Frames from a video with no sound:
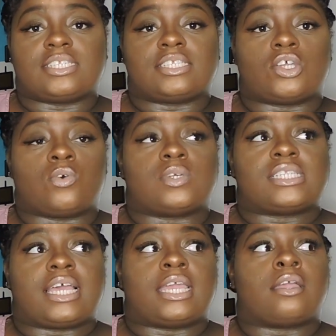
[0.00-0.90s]
it's always,
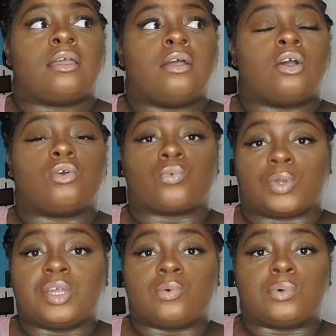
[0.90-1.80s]
like, a
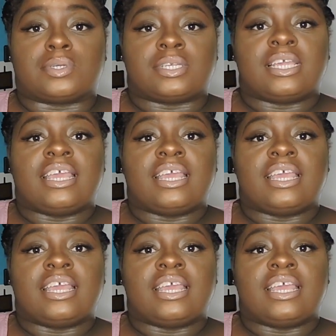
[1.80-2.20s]
real one.